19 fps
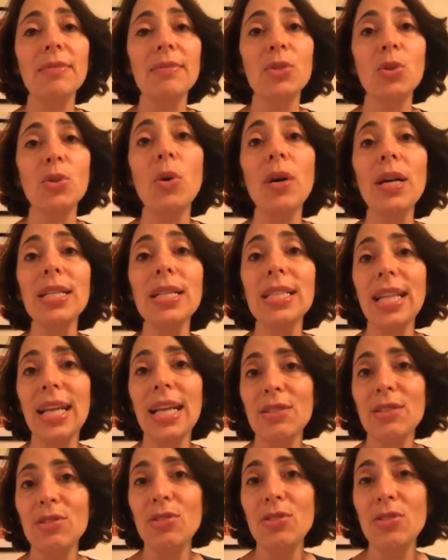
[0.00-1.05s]
joys that I
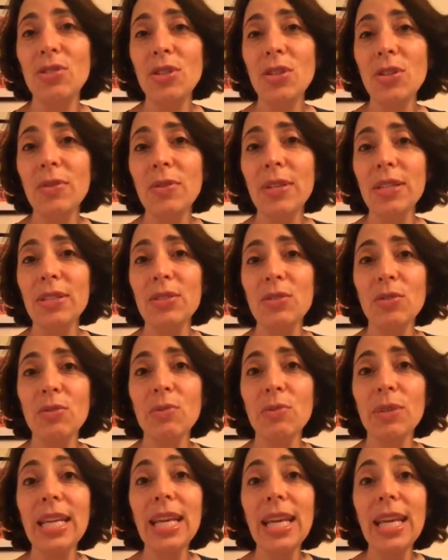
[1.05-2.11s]
get to do is
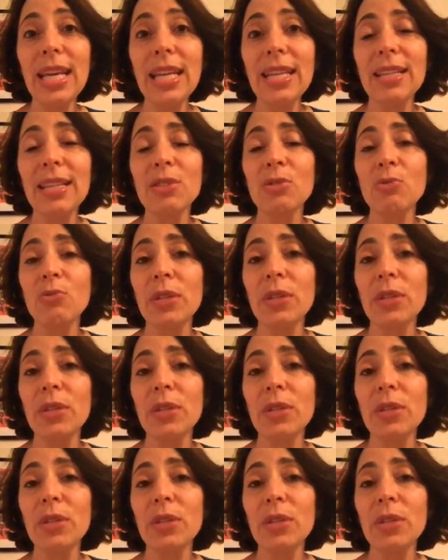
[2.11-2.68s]
to lead this